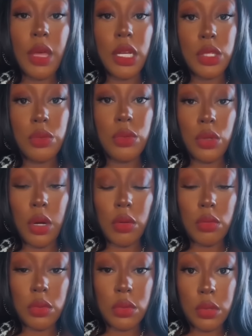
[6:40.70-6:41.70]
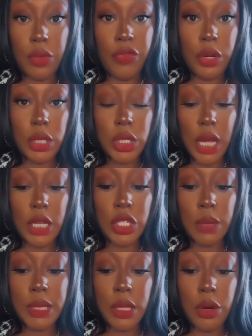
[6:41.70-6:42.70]
it is what it is.
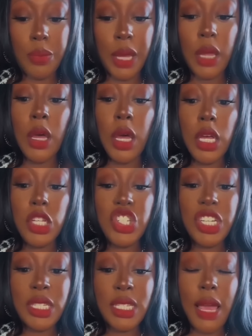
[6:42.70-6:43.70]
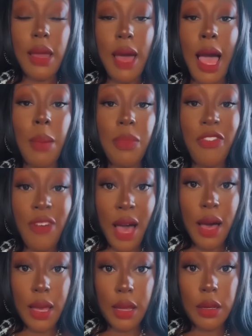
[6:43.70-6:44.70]
Apologize when a nigga diss you. That's a
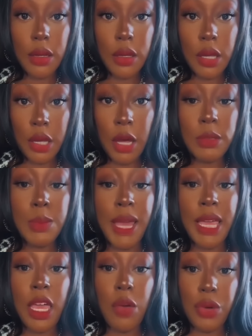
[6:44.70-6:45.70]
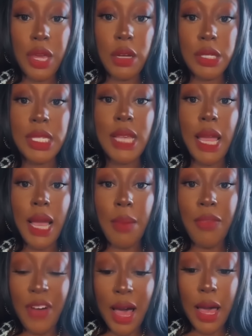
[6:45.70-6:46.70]
big problem.
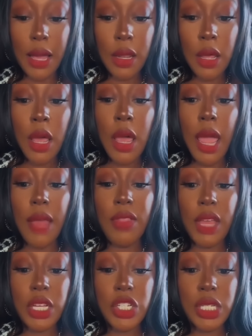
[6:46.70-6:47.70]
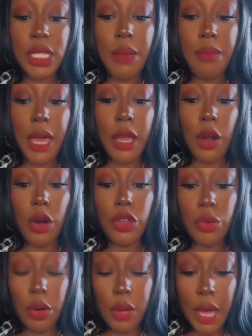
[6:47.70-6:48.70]
That's a big problem. I'm not built like that.
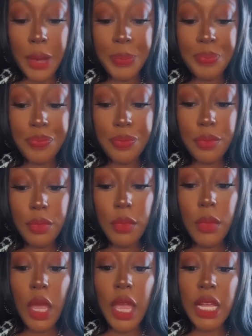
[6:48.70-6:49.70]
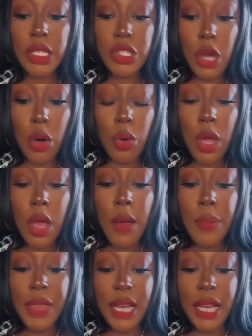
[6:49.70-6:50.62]
I'm not built like that.